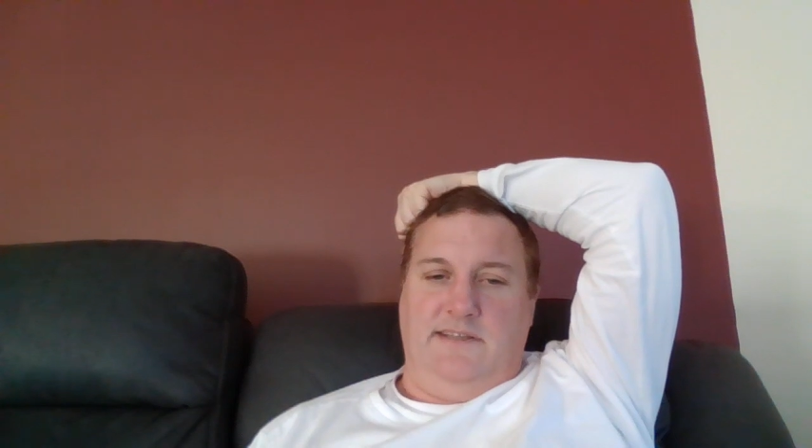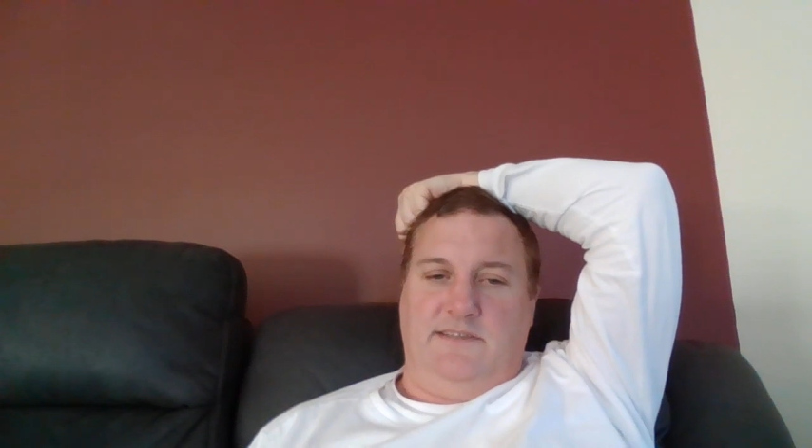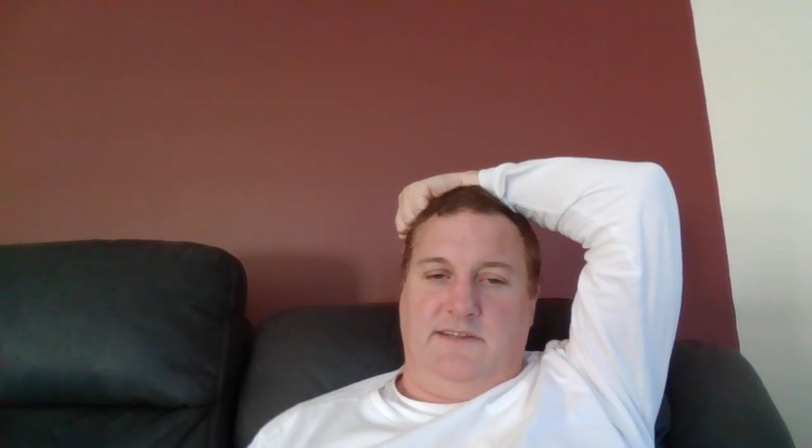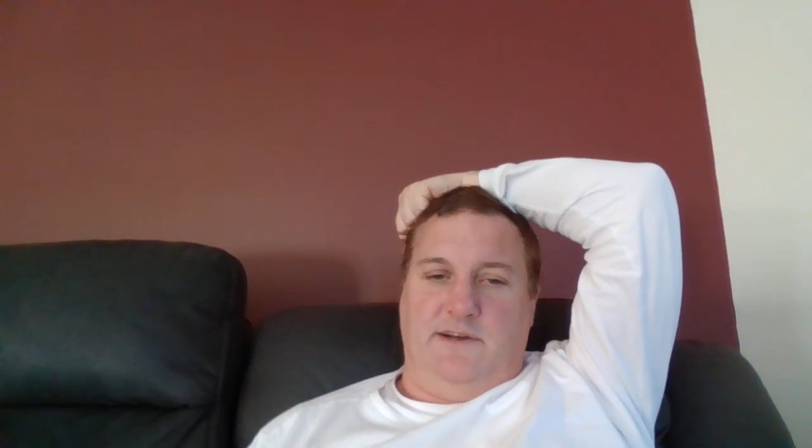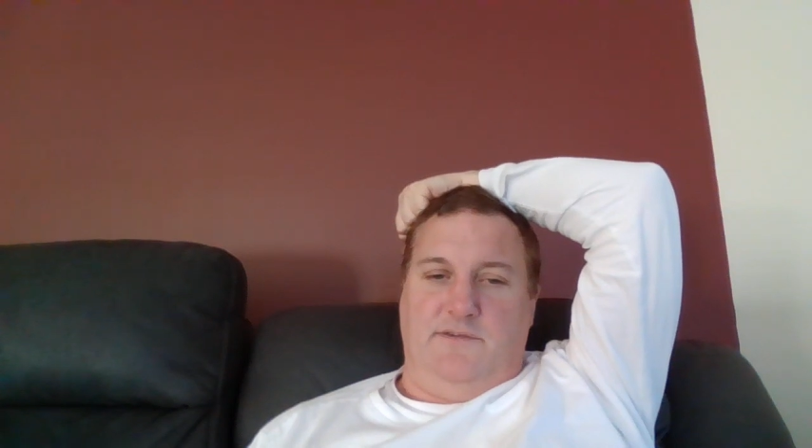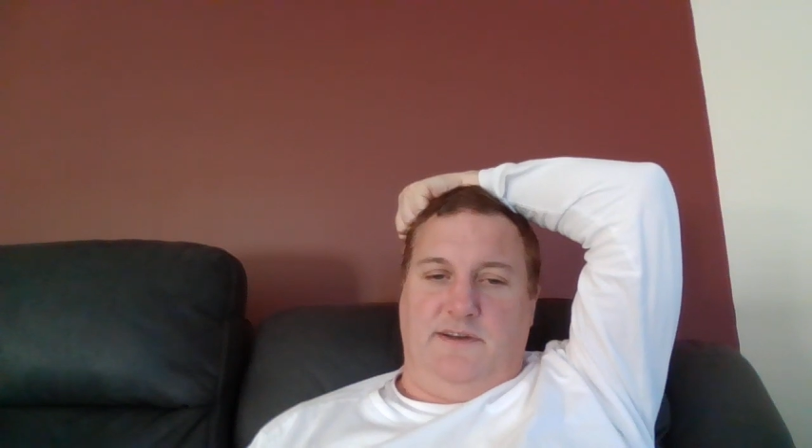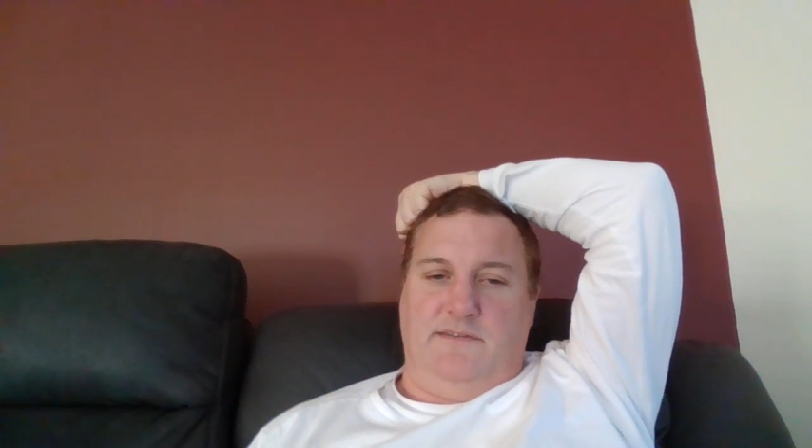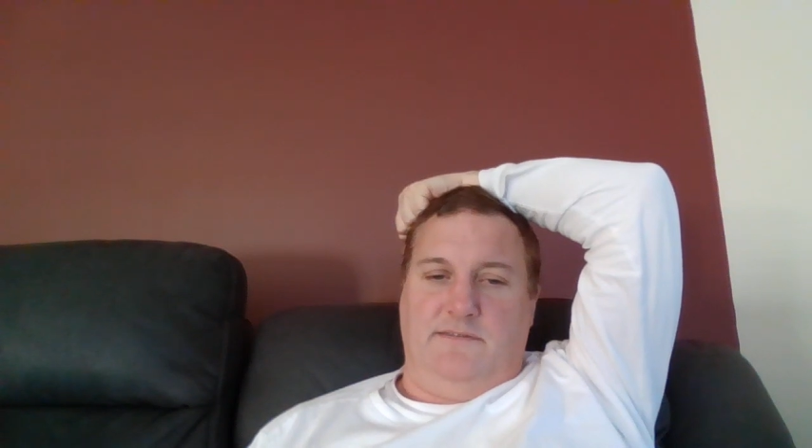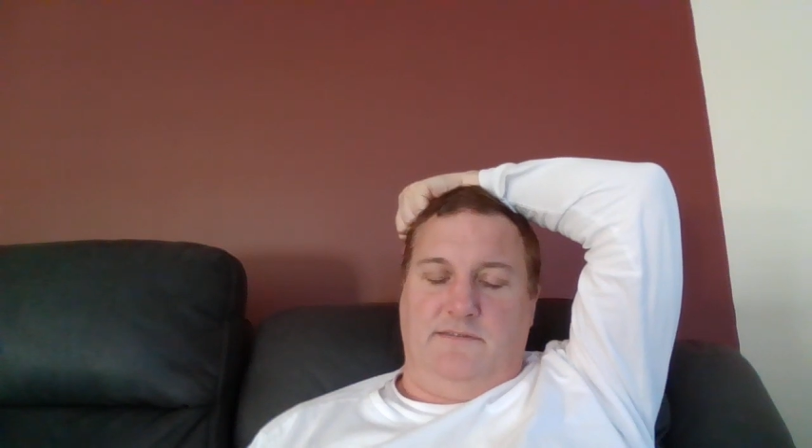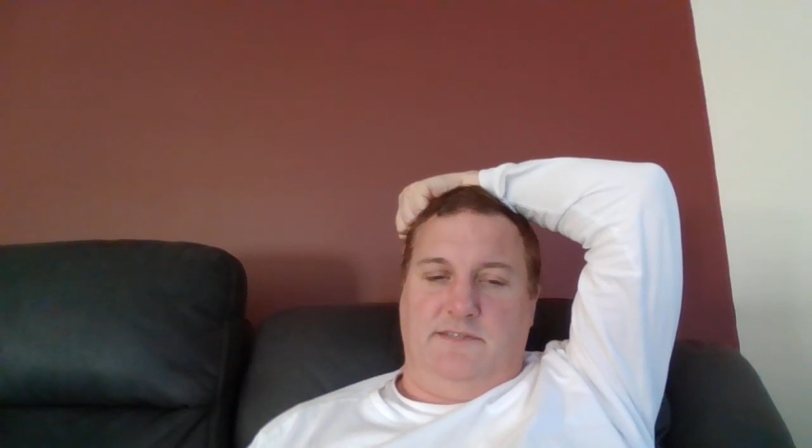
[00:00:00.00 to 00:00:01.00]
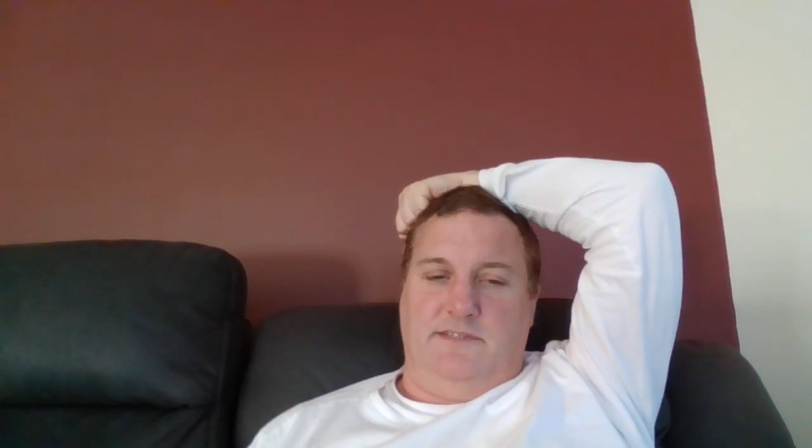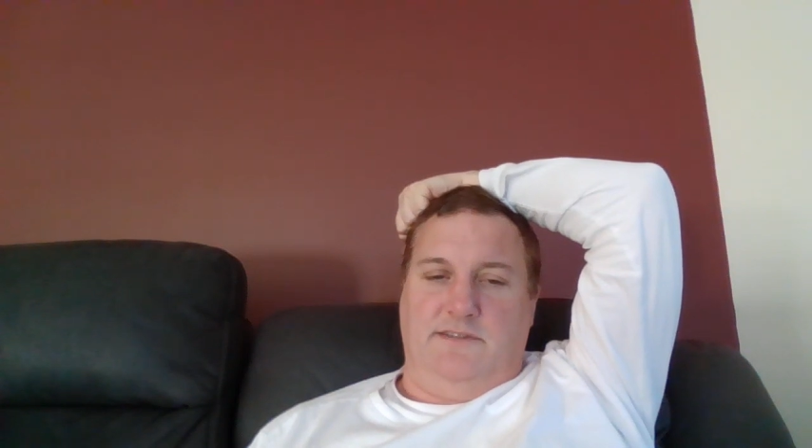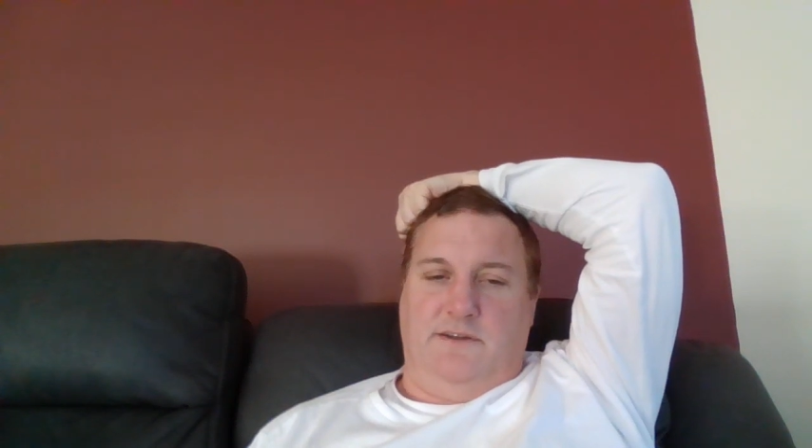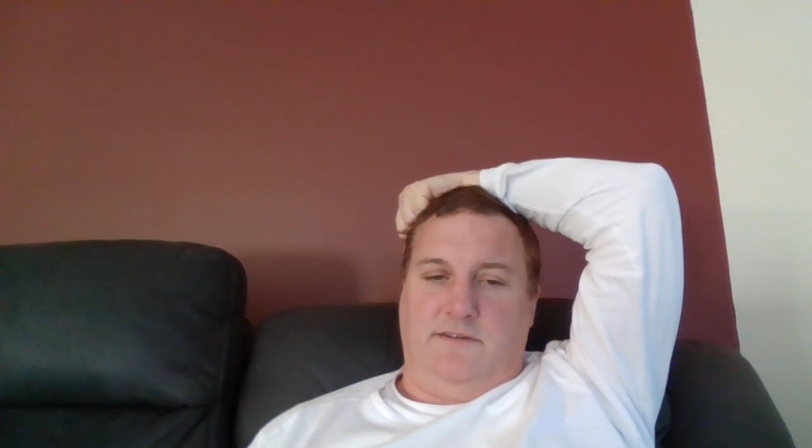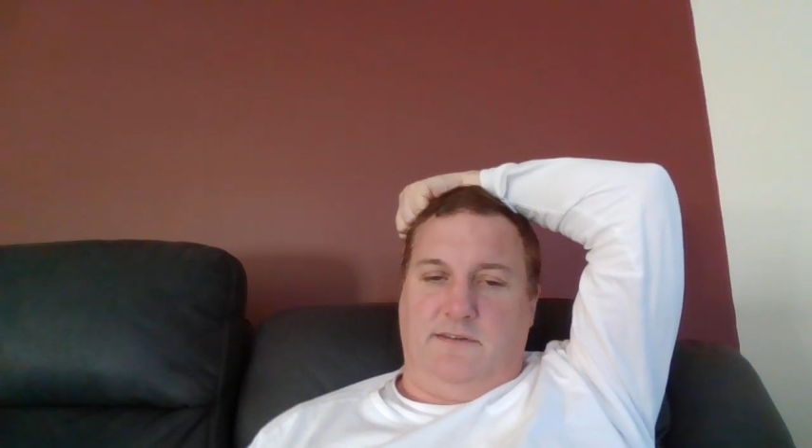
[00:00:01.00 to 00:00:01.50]
case is over.
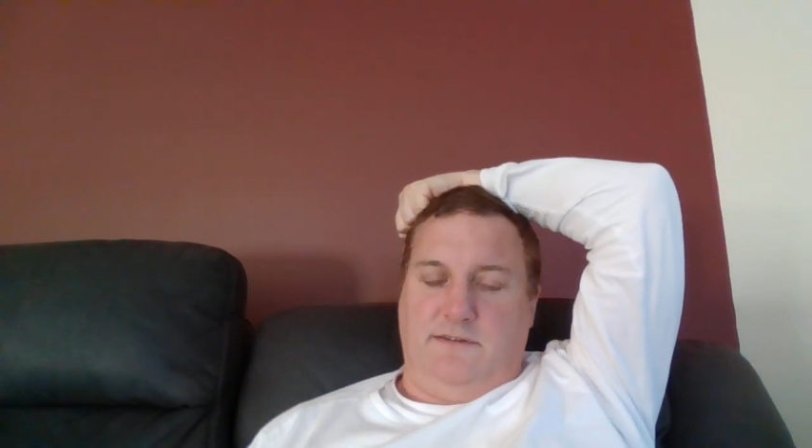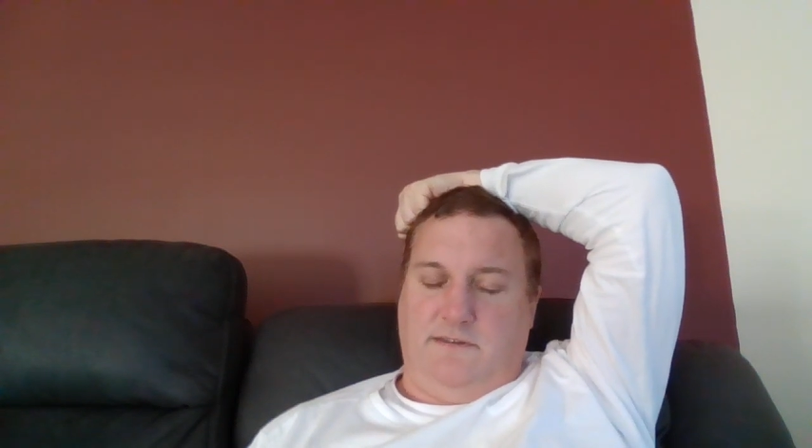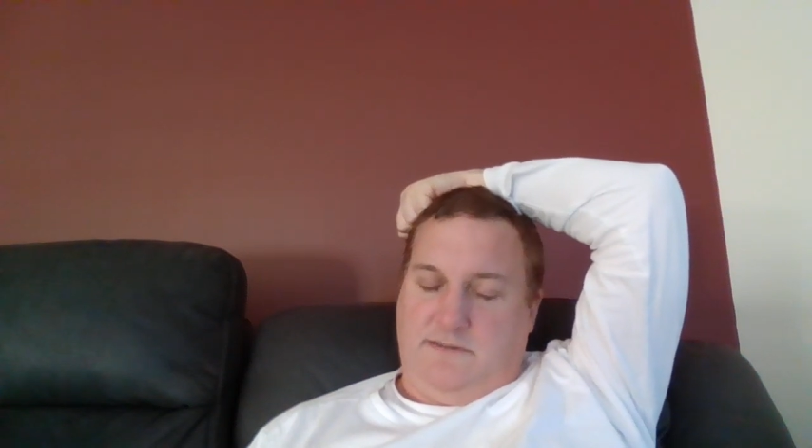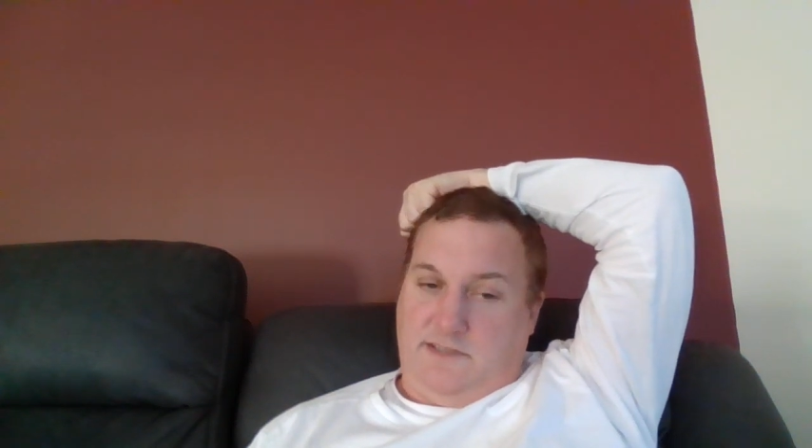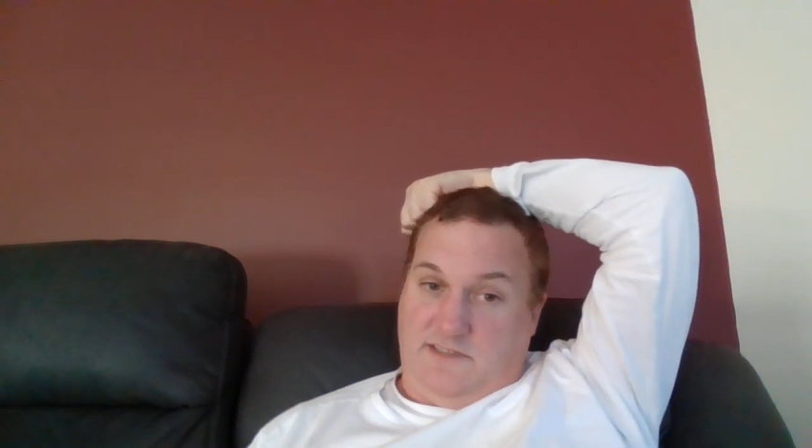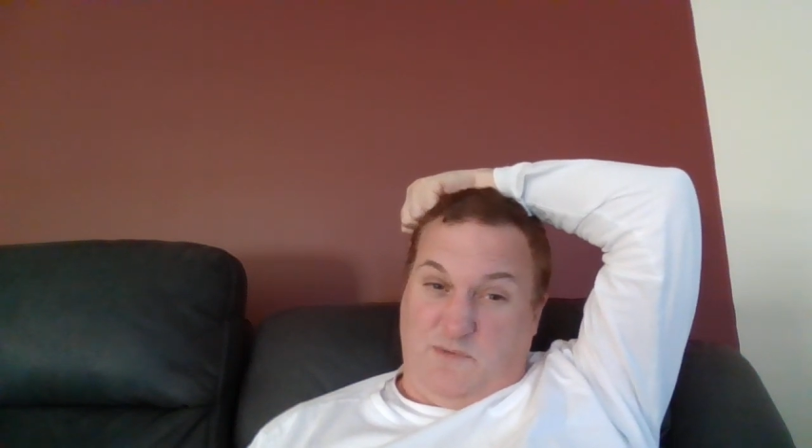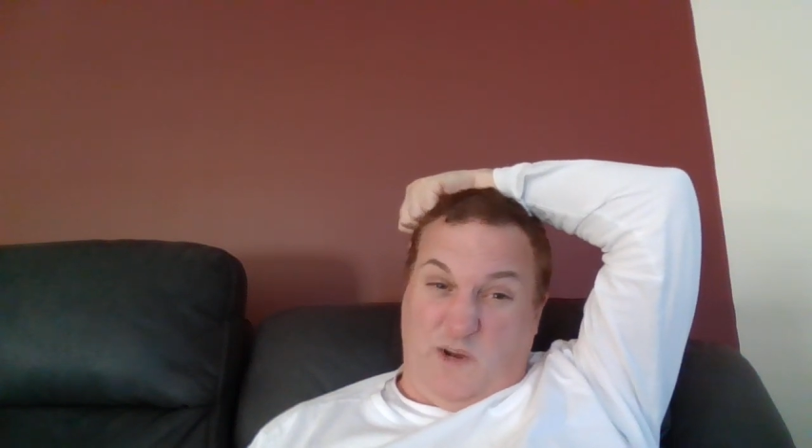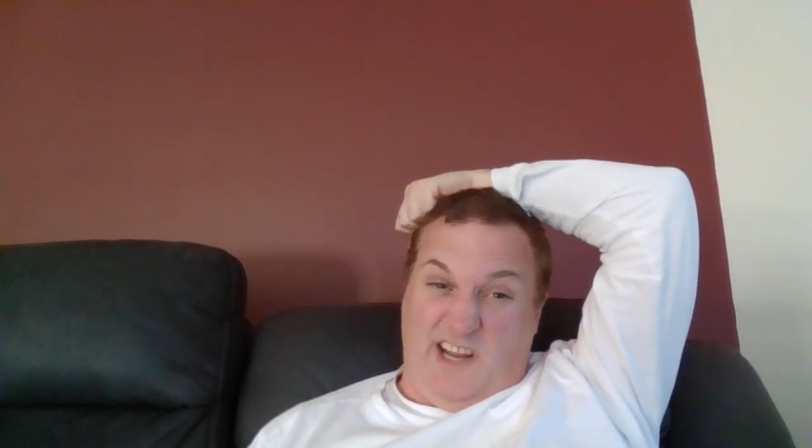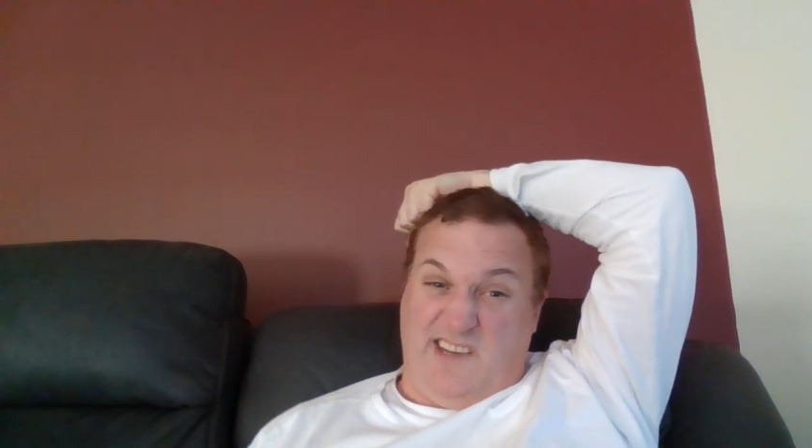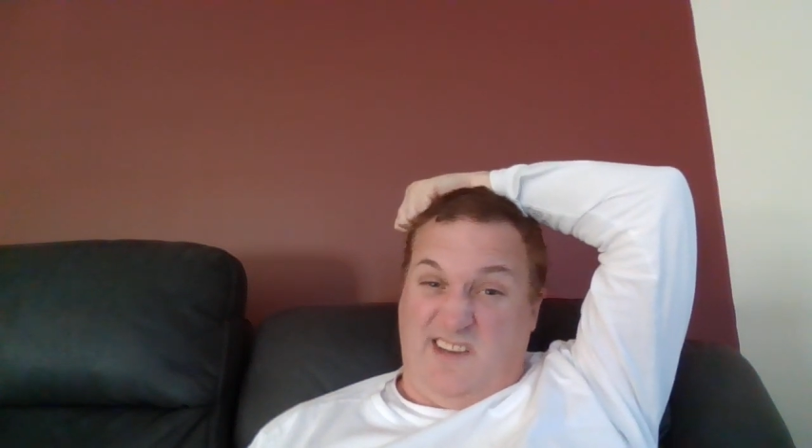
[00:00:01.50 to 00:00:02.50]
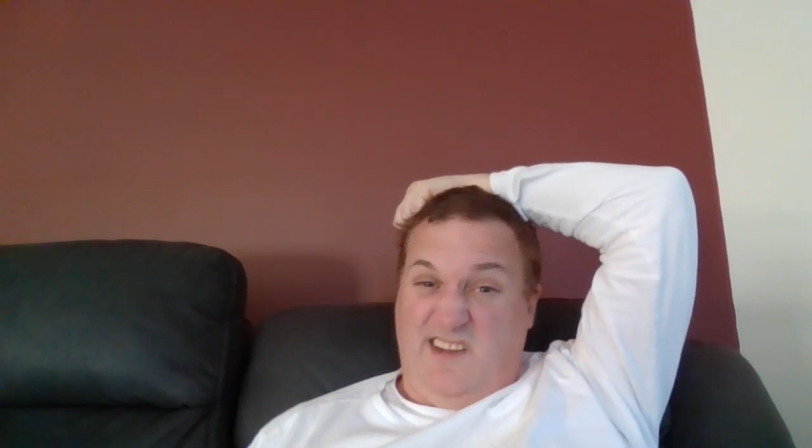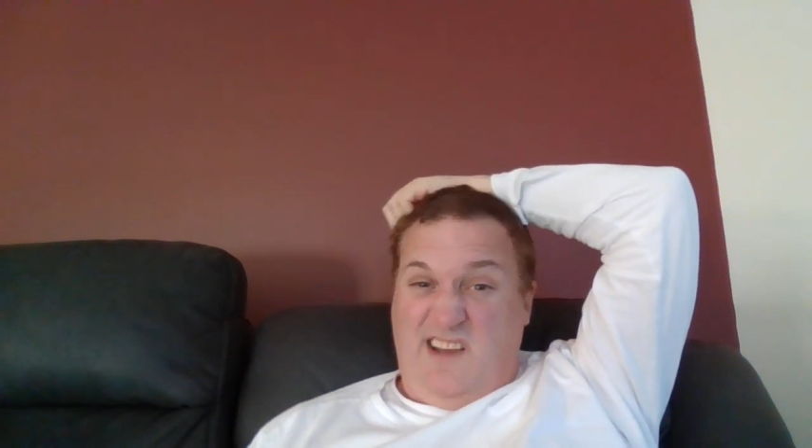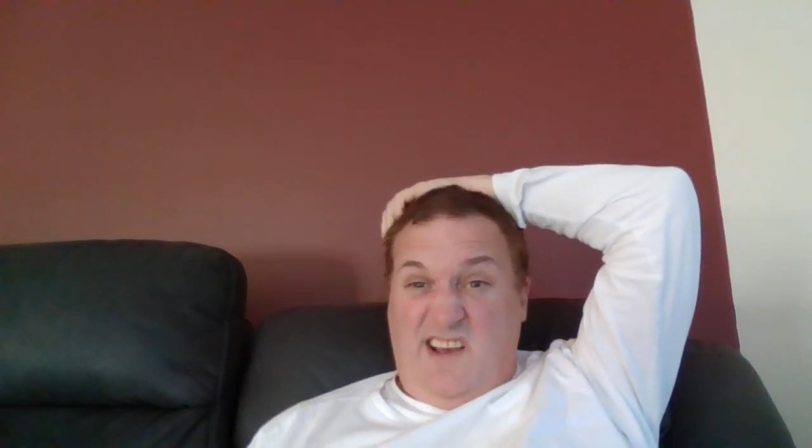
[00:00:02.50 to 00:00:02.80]
She's won,